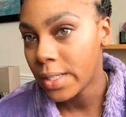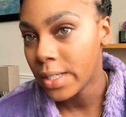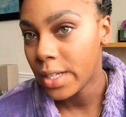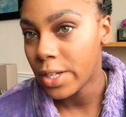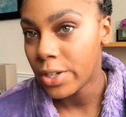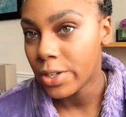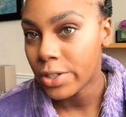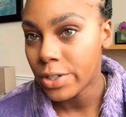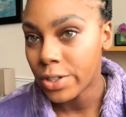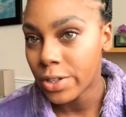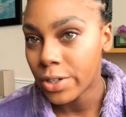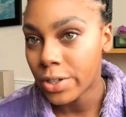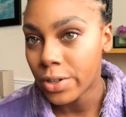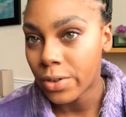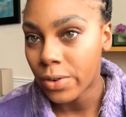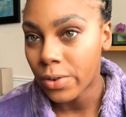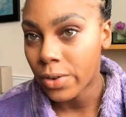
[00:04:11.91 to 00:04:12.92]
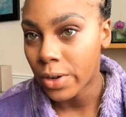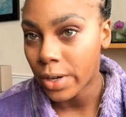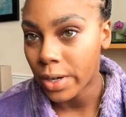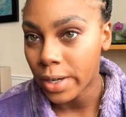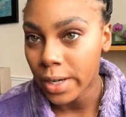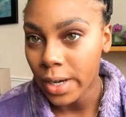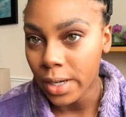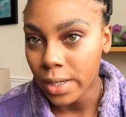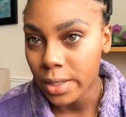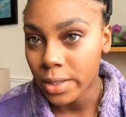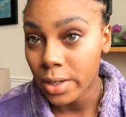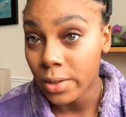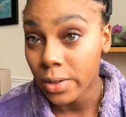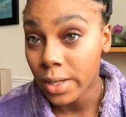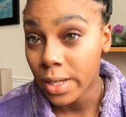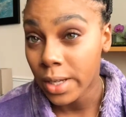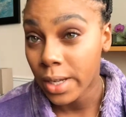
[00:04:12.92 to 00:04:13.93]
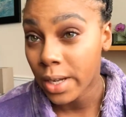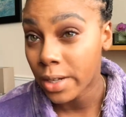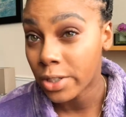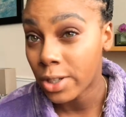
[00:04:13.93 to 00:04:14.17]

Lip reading: teenager or young adult can get